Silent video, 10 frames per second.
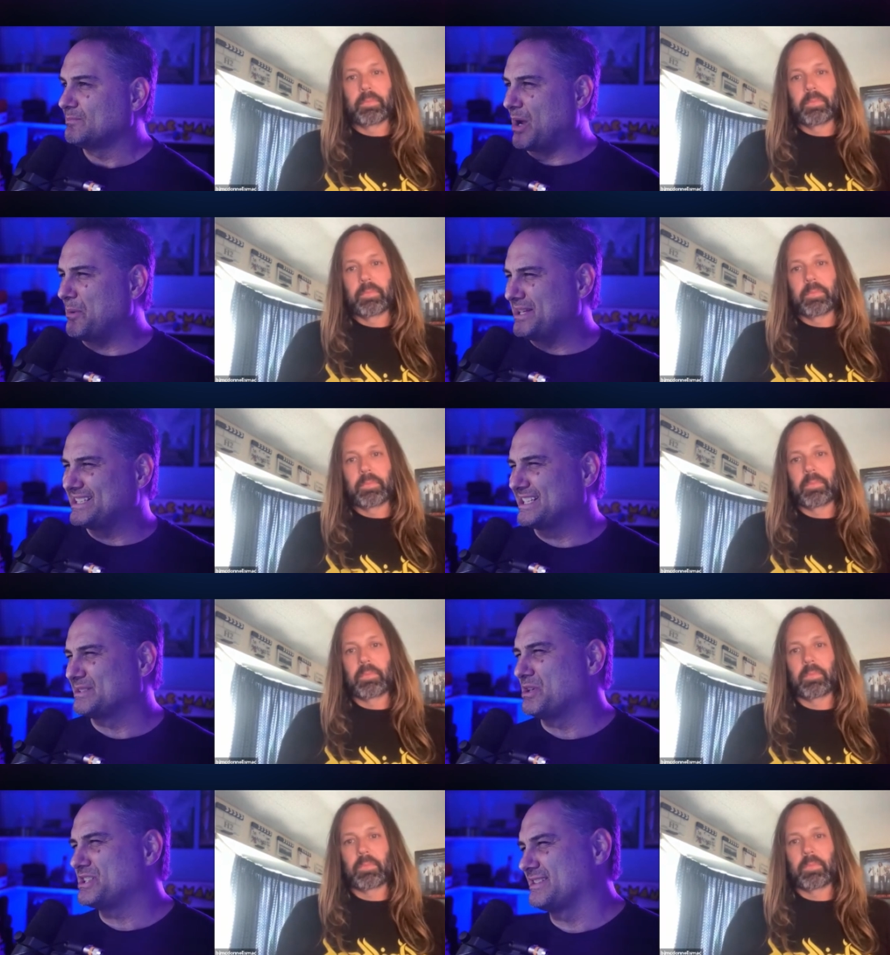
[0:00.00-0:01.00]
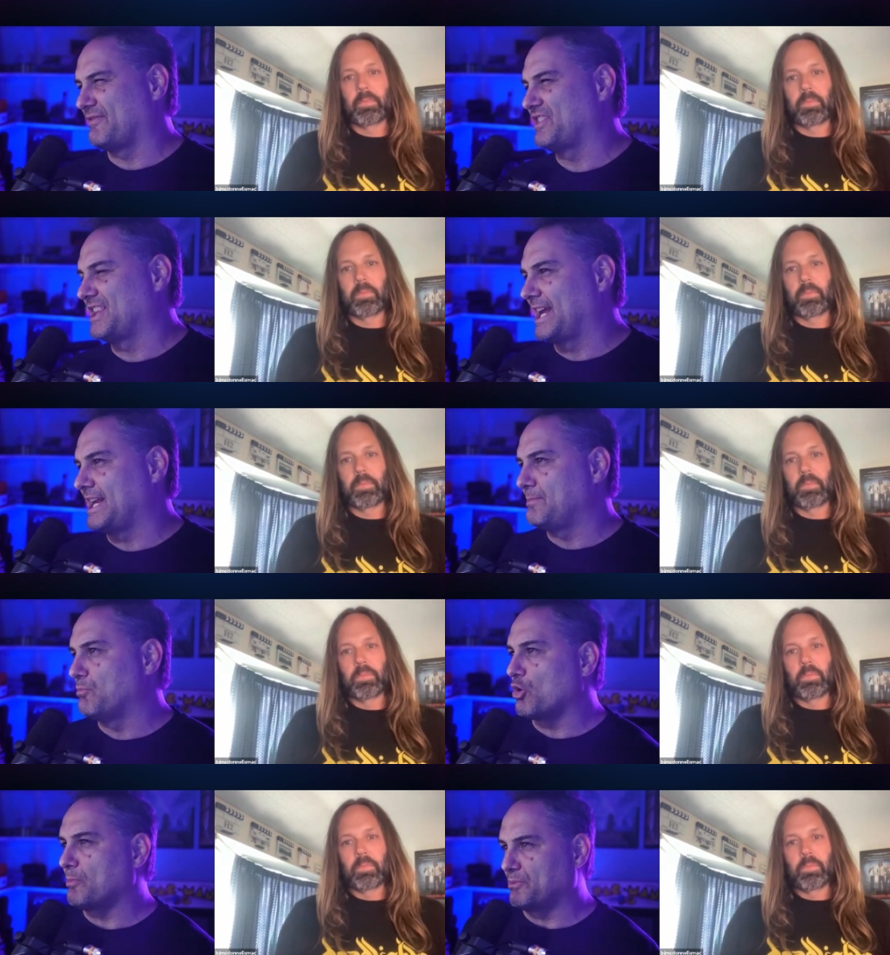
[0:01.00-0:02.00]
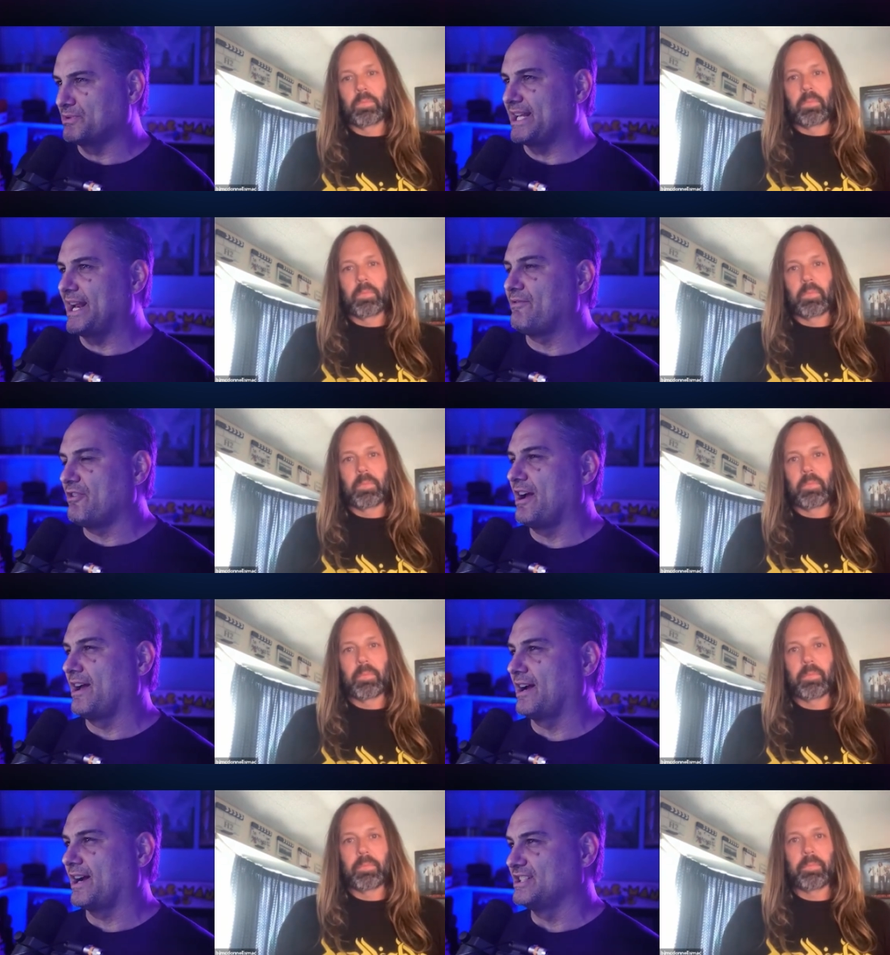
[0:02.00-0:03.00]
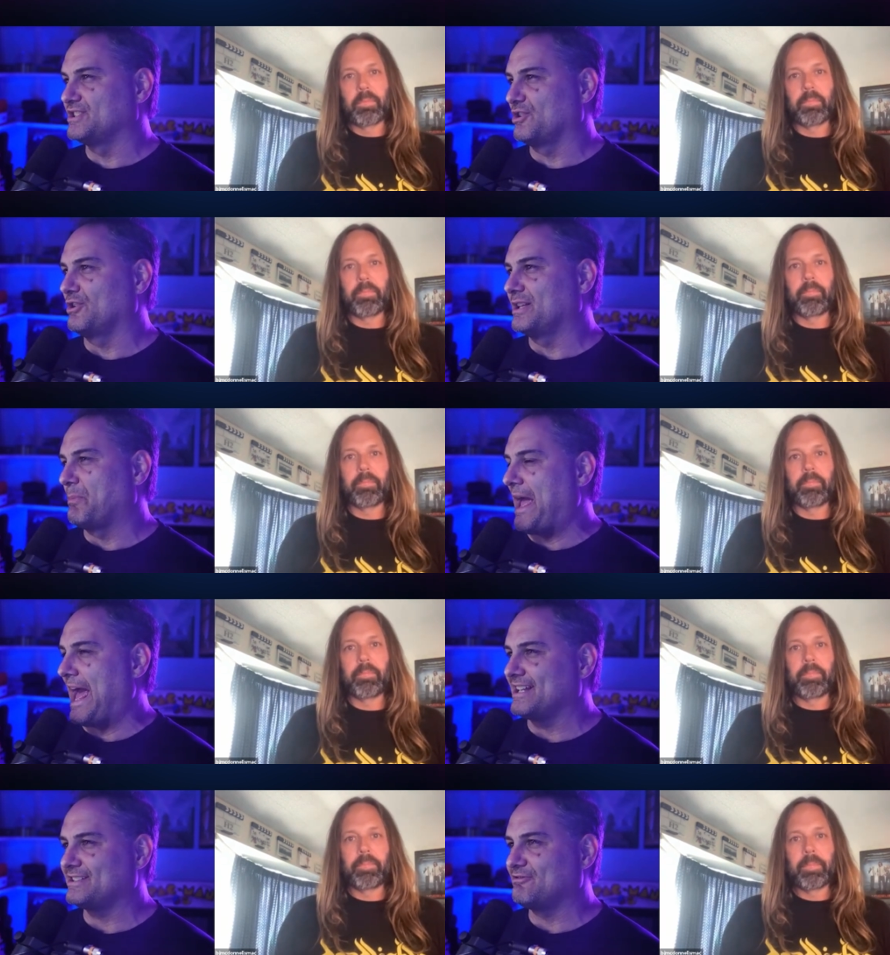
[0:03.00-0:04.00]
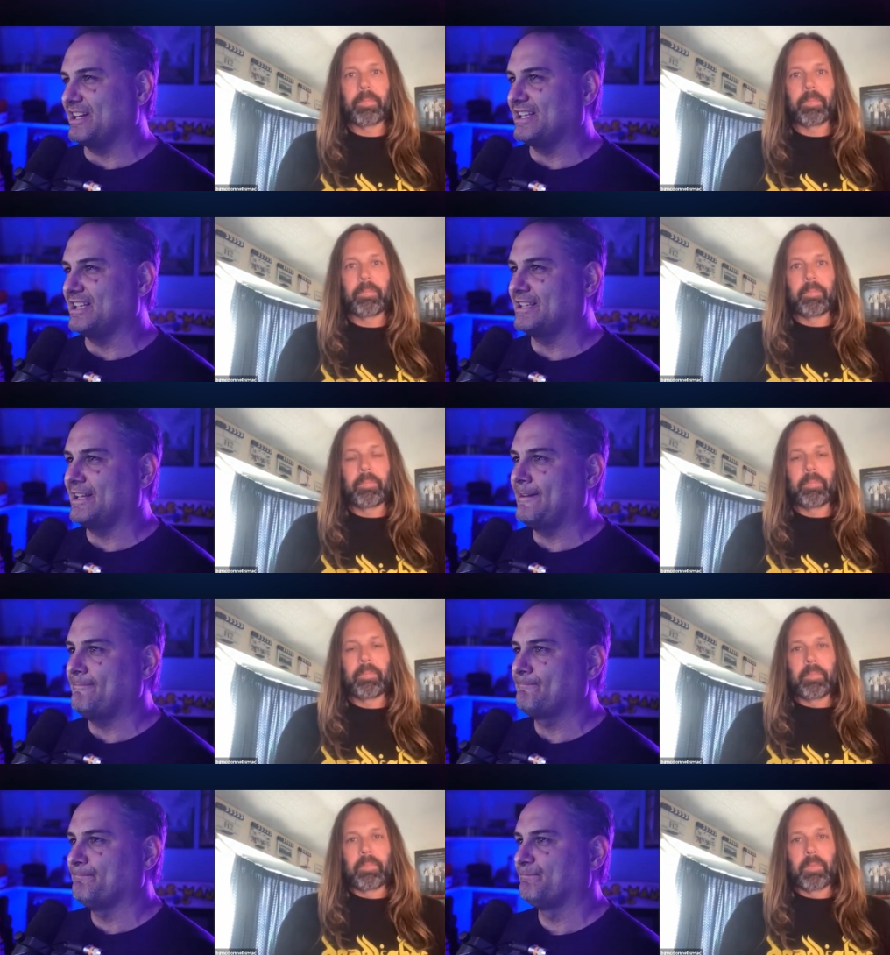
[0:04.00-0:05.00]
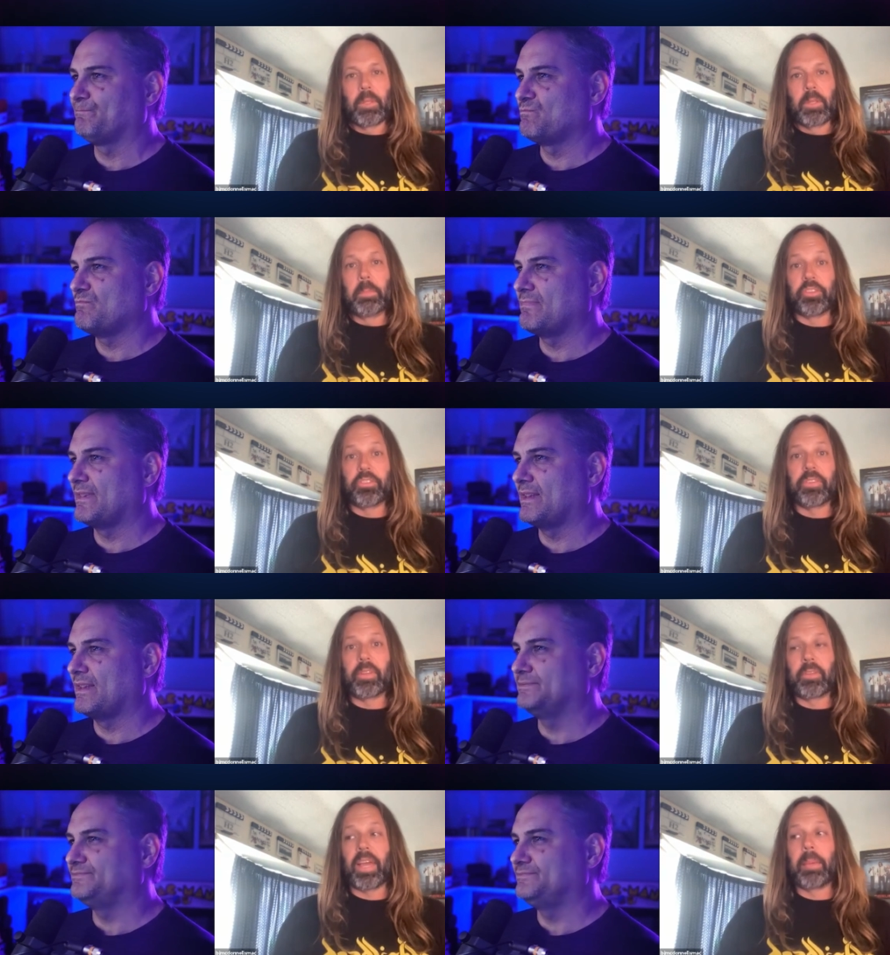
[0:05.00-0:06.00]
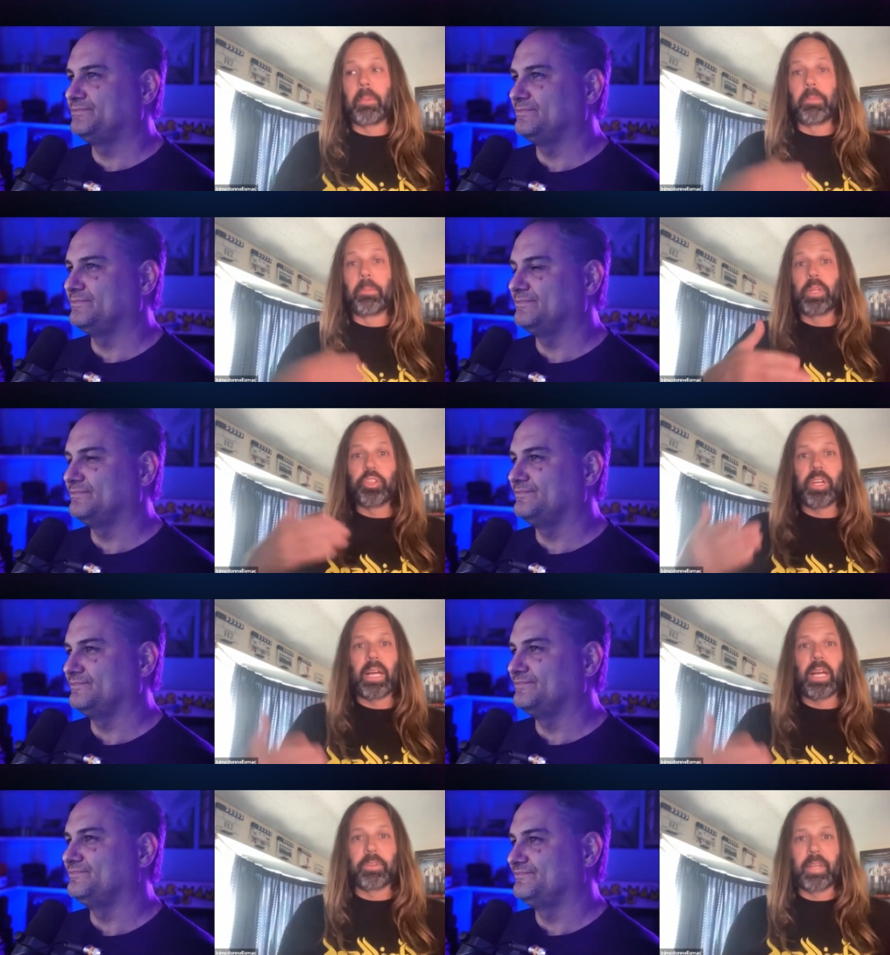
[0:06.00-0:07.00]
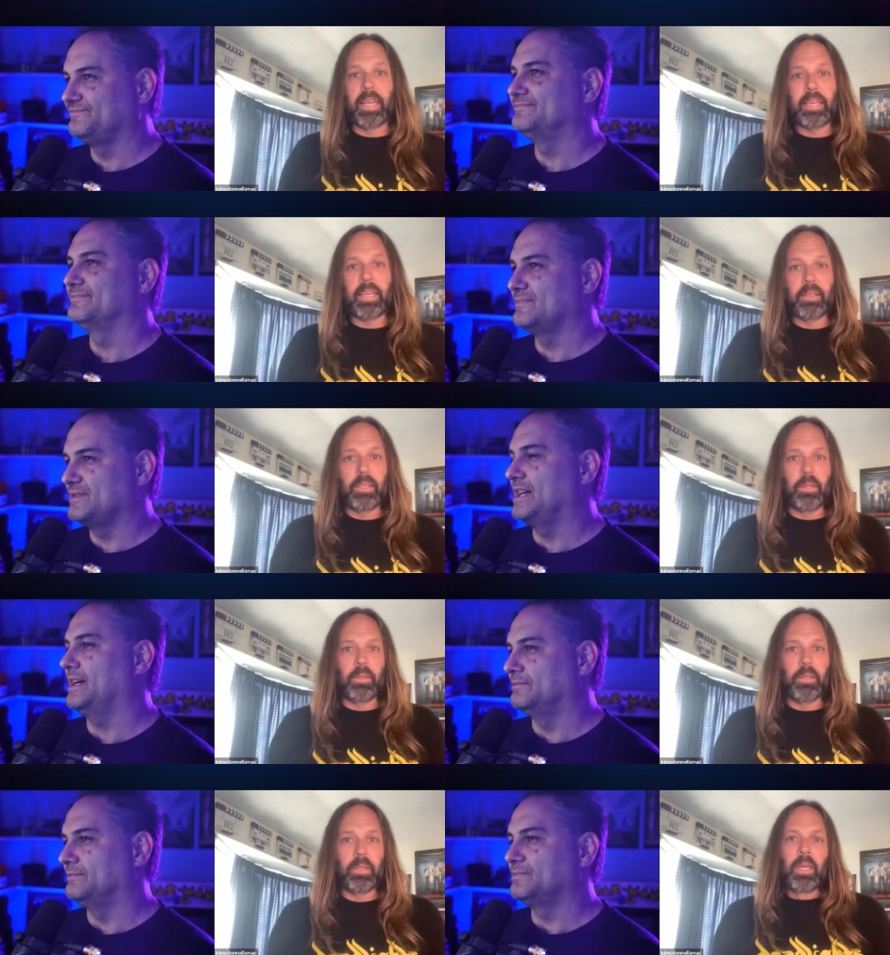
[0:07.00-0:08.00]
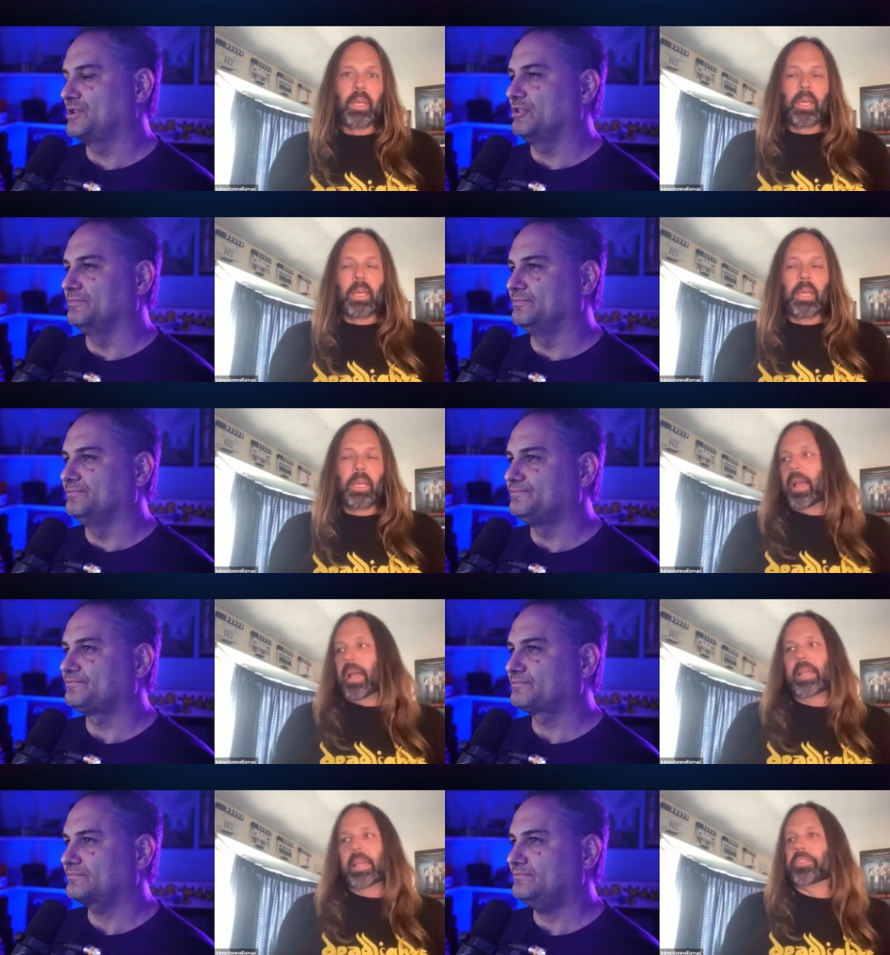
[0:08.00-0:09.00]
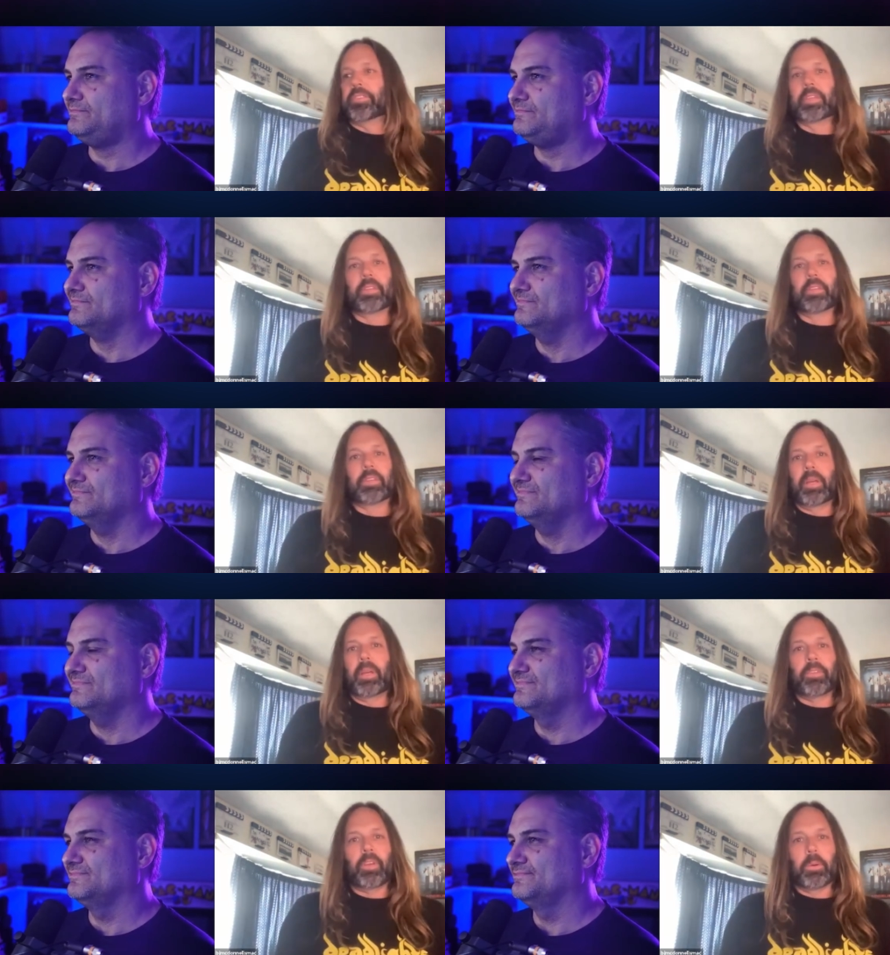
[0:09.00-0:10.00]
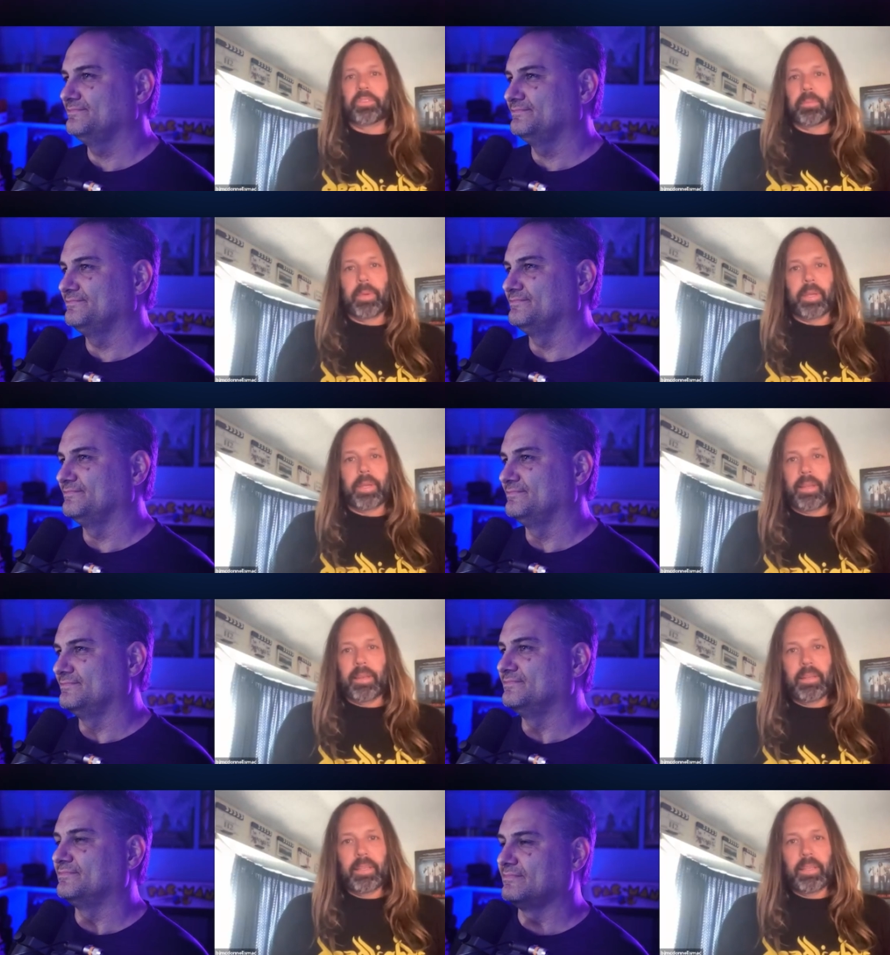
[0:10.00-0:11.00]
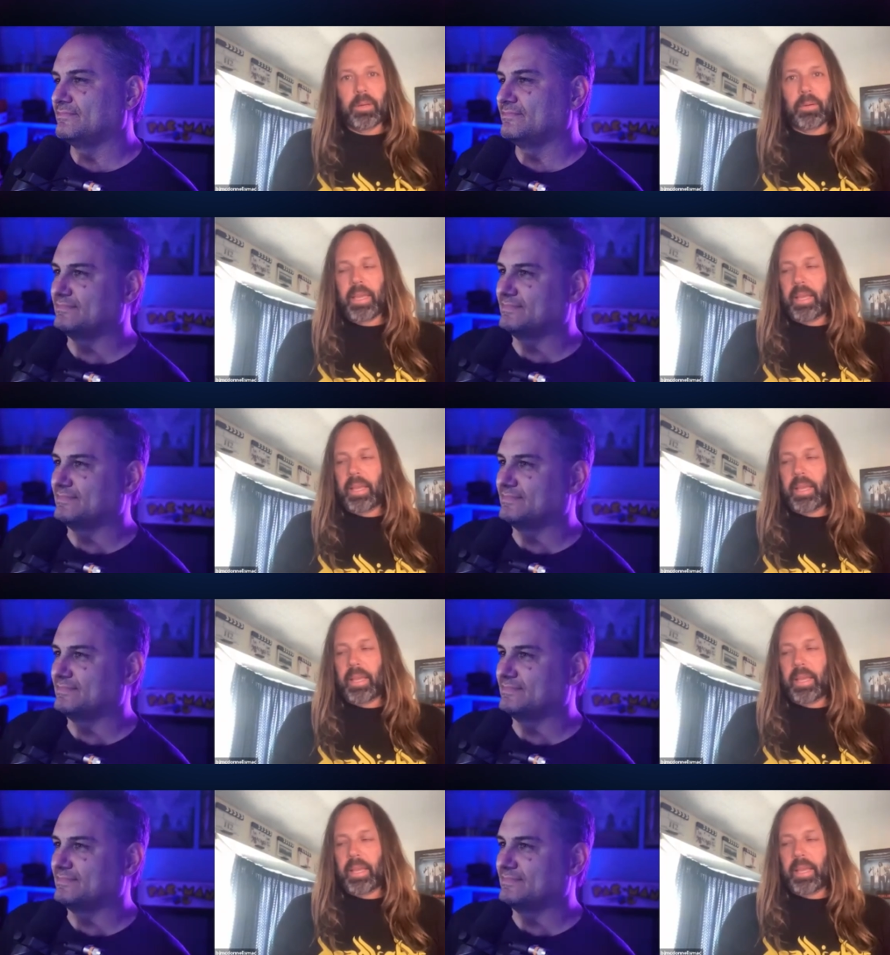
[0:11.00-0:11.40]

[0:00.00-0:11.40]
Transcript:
Speaker 1: probably isn't as much of a thing anymore, but was that ever a concern in the past or anything like that?
Speaker 2: I mean, just time in between jobs and like, yeah, you, sure it's still in my it's always in my head you